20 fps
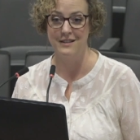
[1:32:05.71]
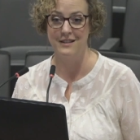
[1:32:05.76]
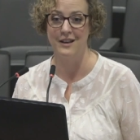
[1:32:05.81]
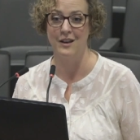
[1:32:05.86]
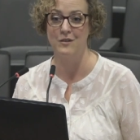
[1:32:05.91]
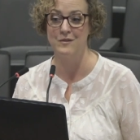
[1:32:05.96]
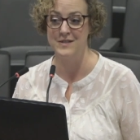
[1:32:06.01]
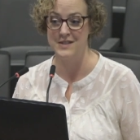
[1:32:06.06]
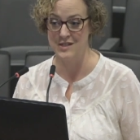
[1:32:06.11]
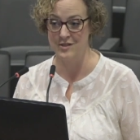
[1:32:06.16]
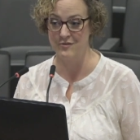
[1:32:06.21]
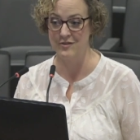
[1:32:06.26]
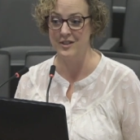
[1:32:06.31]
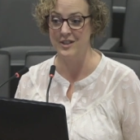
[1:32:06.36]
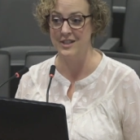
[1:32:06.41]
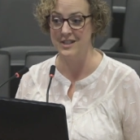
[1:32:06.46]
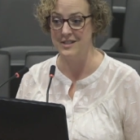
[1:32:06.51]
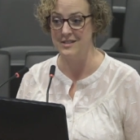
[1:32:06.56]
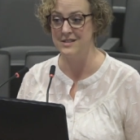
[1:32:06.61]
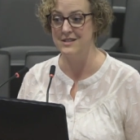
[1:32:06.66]
of
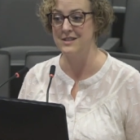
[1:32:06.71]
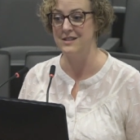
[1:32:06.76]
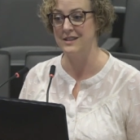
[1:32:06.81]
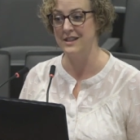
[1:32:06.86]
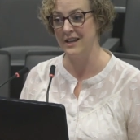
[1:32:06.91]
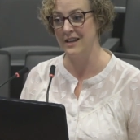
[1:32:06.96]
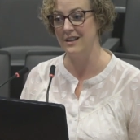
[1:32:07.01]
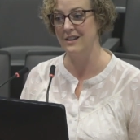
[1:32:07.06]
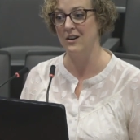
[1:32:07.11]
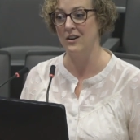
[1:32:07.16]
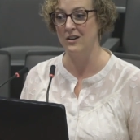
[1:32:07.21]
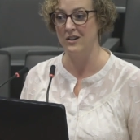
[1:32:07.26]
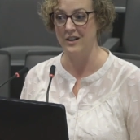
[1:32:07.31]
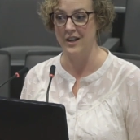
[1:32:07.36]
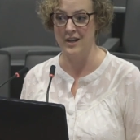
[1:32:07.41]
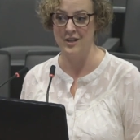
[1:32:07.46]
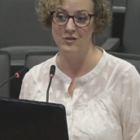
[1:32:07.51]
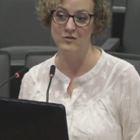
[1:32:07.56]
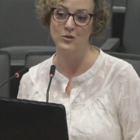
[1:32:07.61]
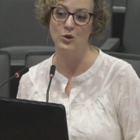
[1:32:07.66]
syphilis that are
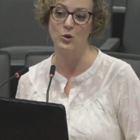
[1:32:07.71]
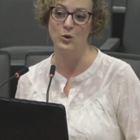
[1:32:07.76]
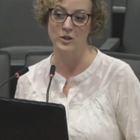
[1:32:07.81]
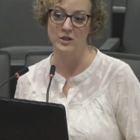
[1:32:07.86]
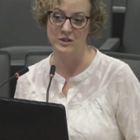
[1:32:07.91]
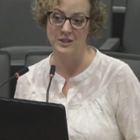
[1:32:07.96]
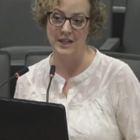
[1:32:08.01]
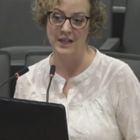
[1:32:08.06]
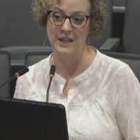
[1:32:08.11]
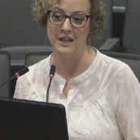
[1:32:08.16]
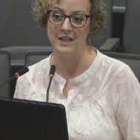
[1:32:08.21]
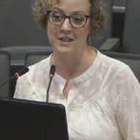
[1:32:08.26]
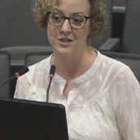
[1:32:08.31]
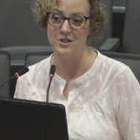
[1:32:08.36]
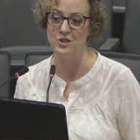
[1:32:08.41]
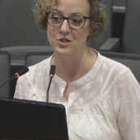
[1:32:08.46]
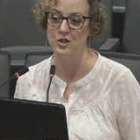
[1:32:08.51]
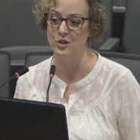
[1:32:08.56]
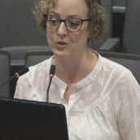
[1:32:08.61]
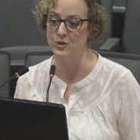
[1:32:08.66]
kind of
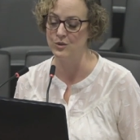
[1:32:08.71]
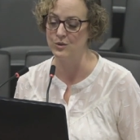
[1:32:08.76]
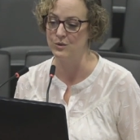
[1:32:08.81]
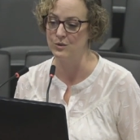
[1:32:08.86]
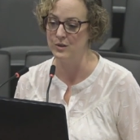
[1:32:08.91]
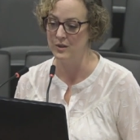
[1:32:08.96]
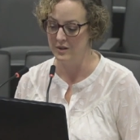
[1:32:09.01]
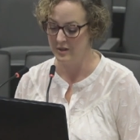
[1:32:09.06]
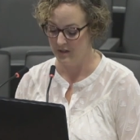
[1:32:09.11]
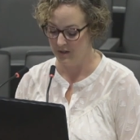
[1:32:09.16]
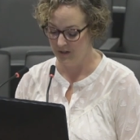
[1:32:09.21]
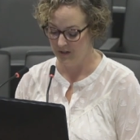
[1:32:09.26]
correlated to